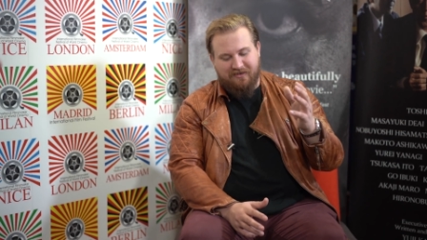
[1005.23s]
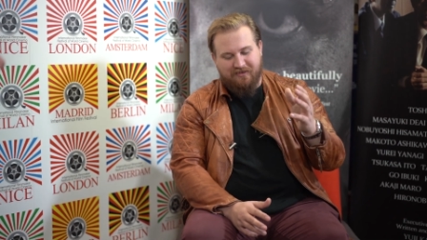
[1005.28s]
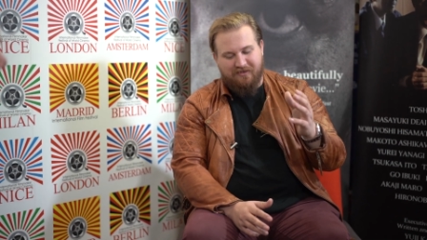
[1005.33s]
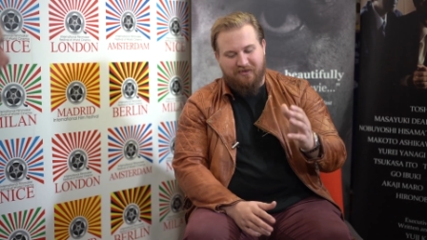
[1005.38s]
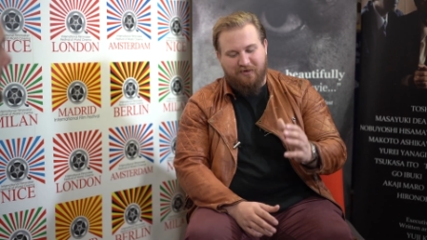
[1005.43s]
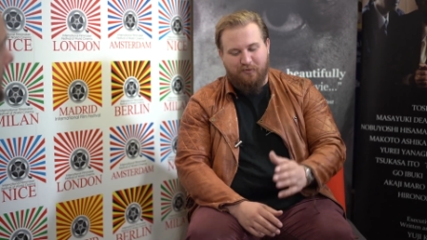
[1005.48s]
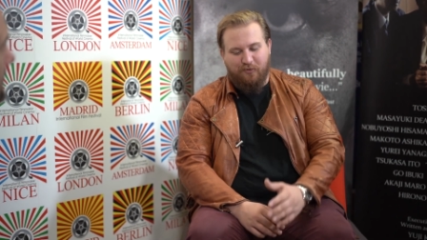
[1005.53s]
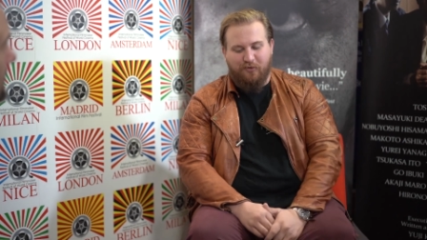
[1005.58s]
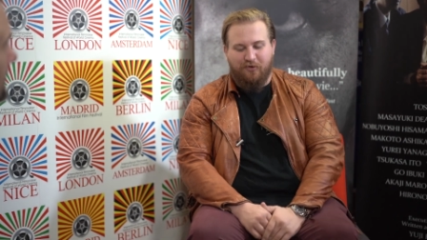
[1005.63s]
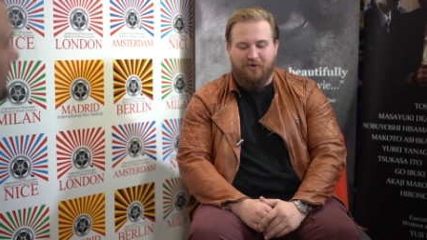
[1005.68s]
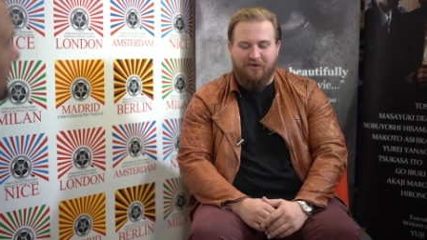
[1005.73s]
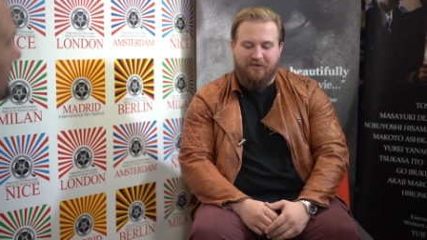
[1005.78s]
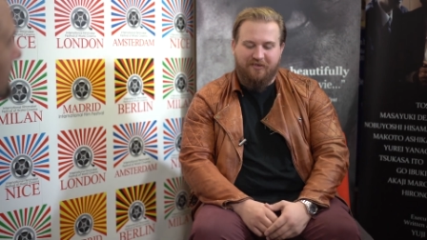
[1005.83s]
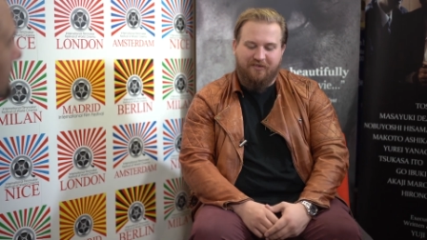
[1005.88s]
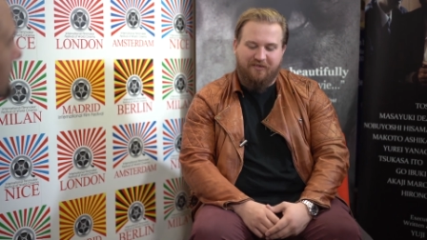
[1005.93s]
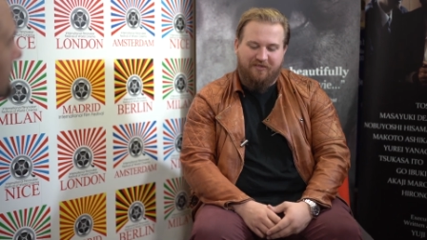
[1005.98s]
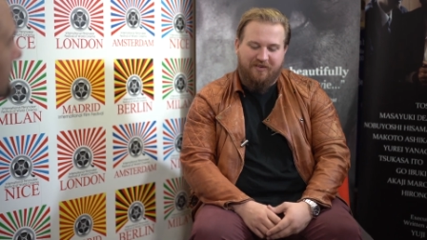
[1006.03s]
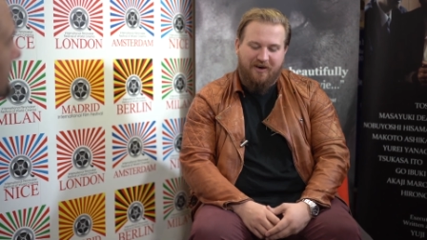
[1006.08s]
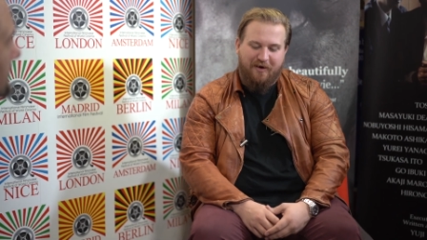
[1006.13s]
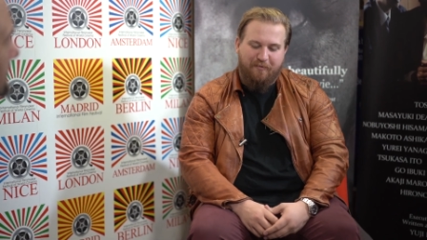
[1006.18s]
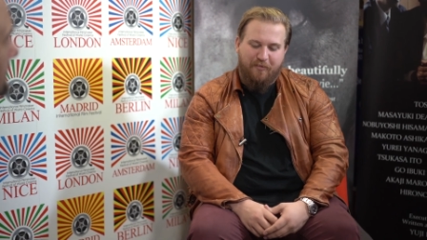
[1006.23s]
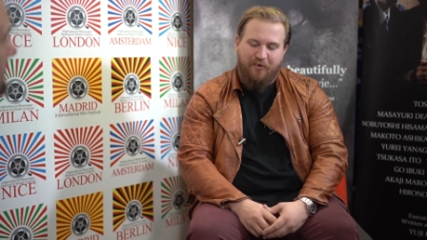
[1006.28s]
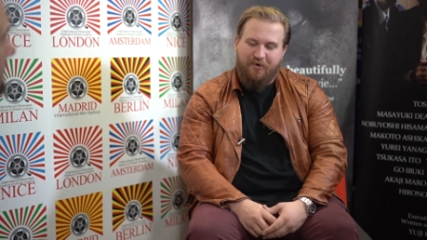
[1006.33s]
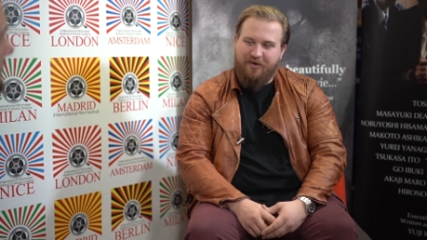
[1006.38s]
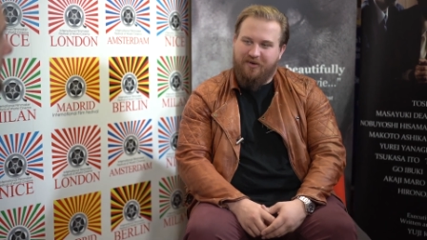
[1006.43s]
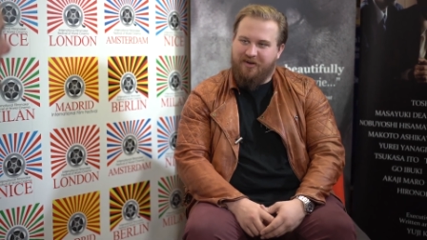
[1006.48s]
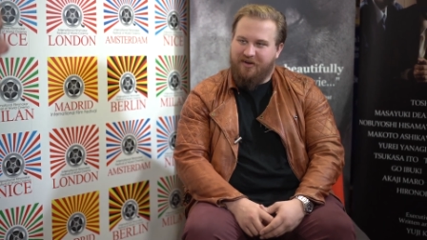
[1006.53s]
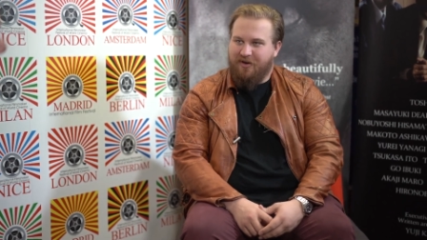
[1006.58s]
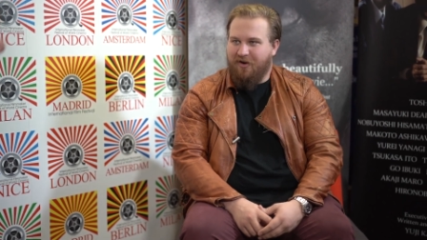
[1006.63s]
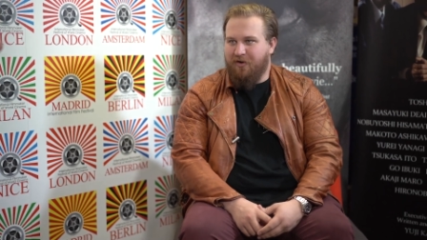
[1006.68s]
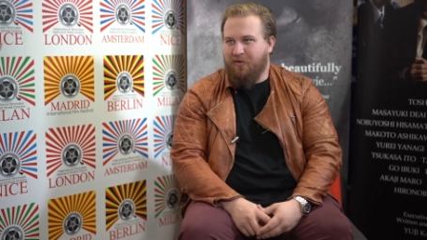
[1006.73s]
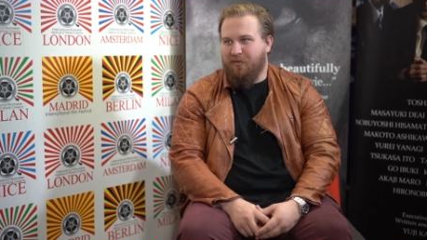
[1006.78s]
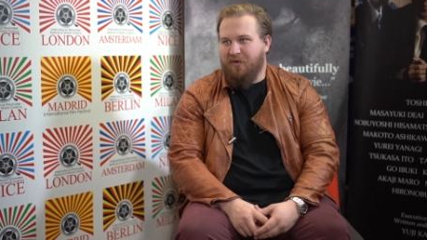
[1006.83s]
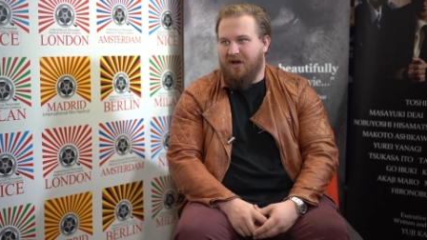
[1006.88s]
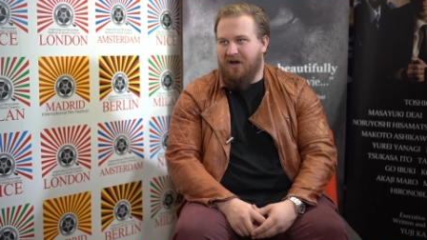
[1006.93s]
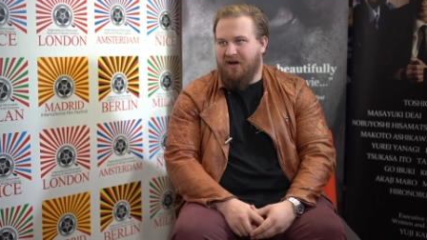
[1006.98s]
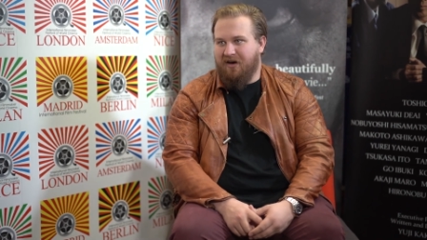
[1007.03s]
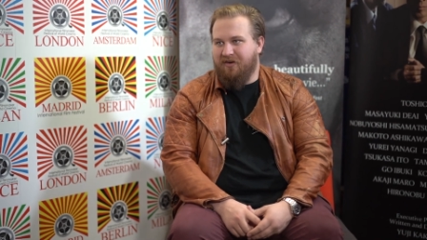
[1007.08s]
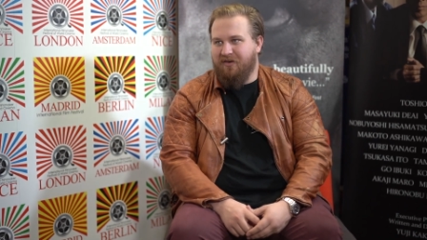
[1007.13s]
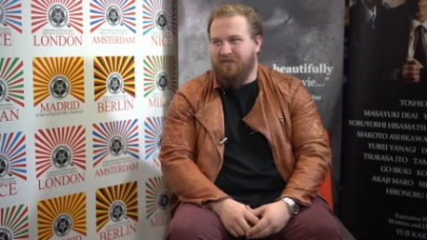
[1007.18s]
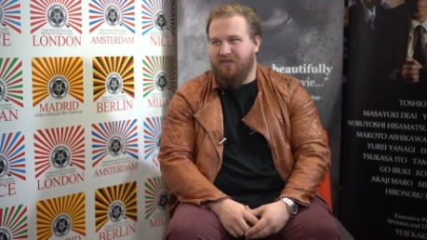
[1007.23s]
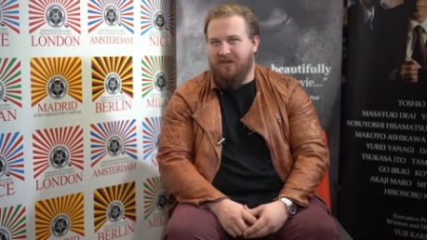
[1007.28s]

the award ceremony to go well.